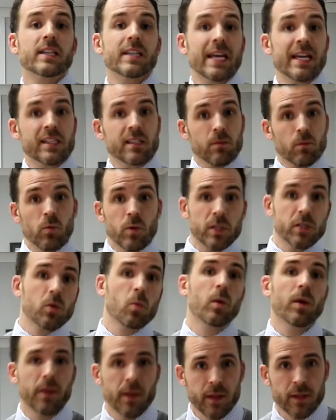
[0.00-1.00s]
to take some
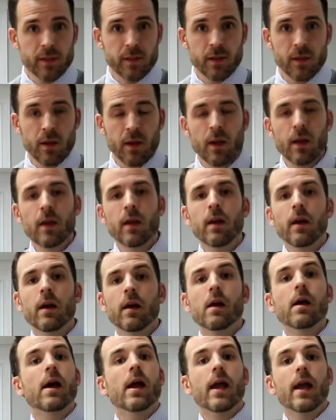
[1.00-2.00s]
risk with us.
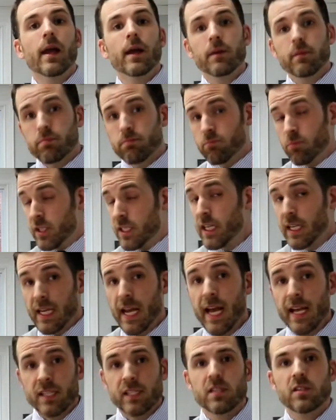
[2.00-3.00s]
And we said
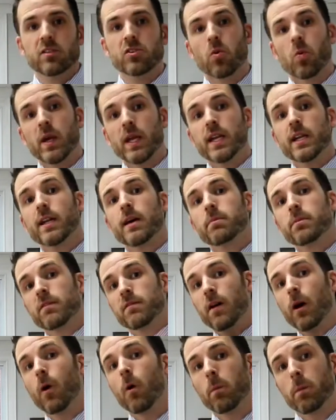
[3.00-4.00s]
yes. So we ended up
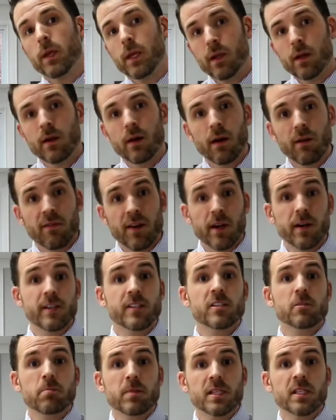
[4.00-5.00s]
developing a very
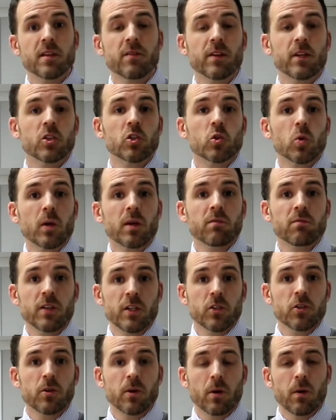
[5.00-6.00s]
specific joint
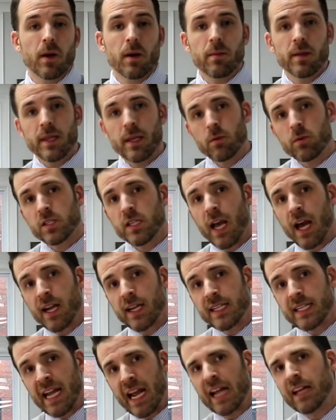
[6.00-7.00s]
venture agreement that was kind
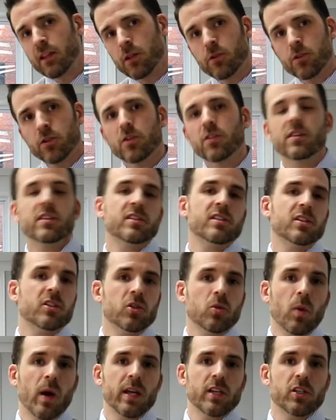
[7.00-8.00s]
of tailored to this
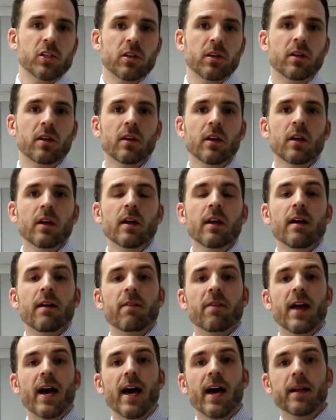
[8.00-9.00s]
situation,
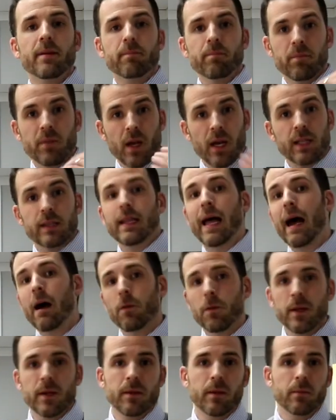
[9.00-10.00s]
that
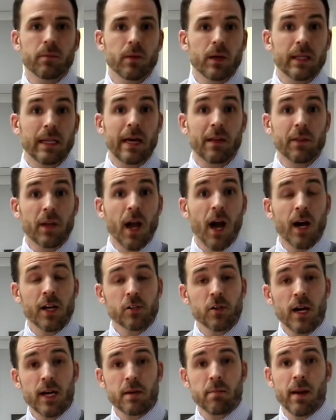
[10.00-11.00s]
allowed the
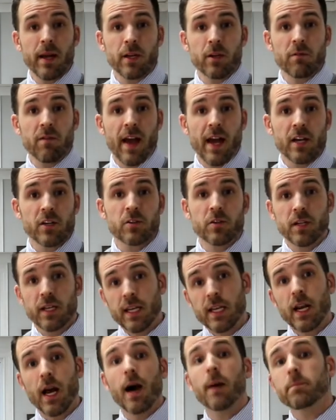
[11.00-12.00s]
contract manufacturer to
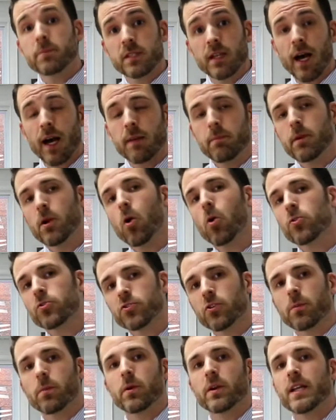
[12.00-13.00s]
get upside, but
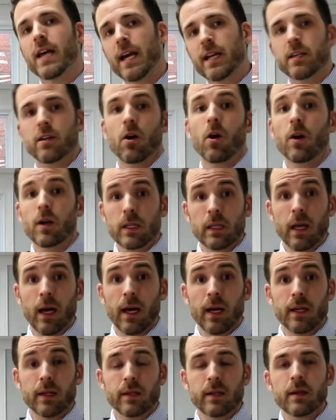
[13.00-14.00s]
also protected our
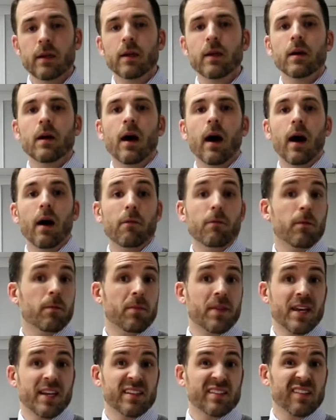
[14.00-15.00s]
client from
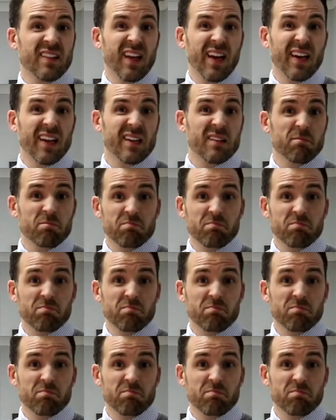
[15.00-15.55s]
things like,